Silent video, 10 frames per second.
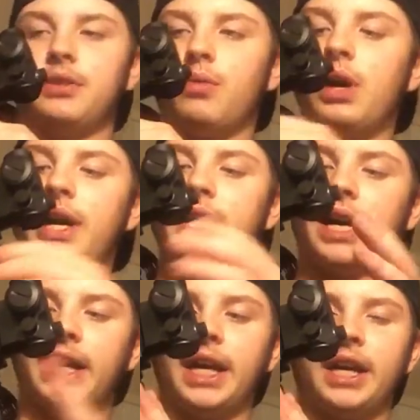way
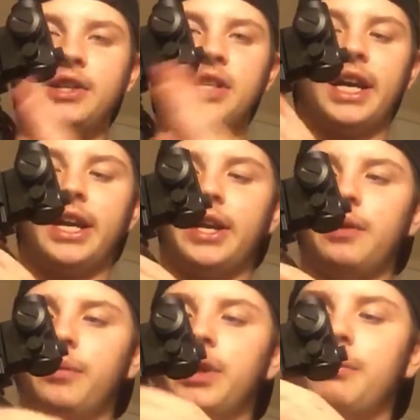I got it sighted
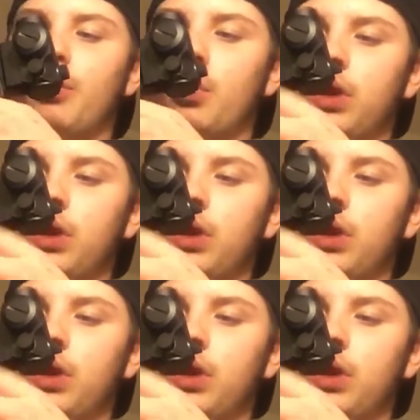in with a bore